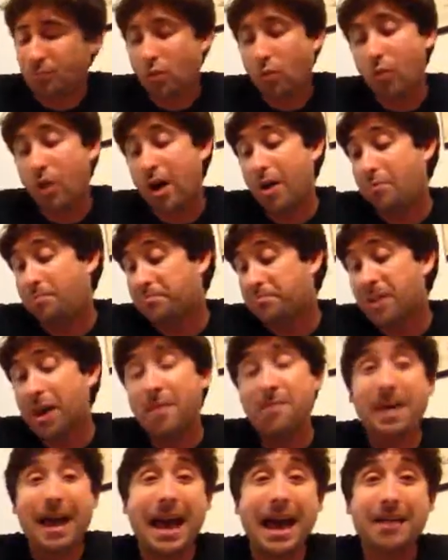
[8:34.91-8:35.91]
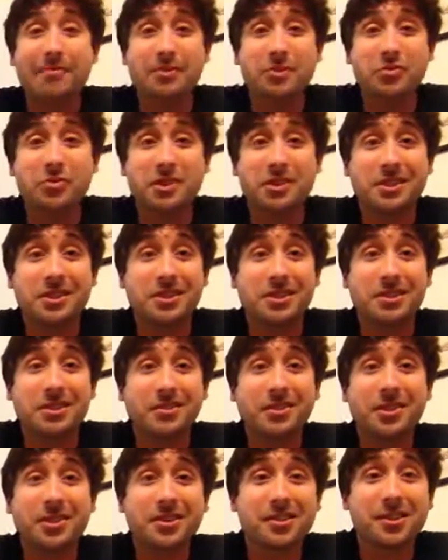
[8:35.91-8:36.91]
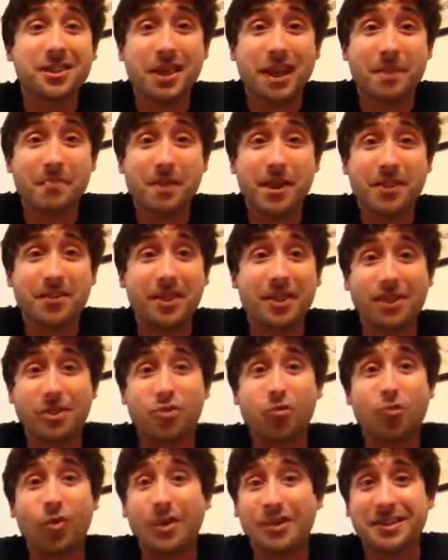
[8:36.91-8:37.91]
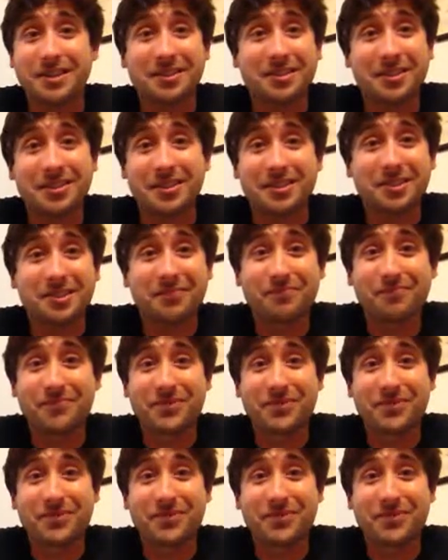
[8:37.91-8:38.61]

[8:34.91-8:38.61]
Wow, I'm happy with this, and luckily I made like 20 of these.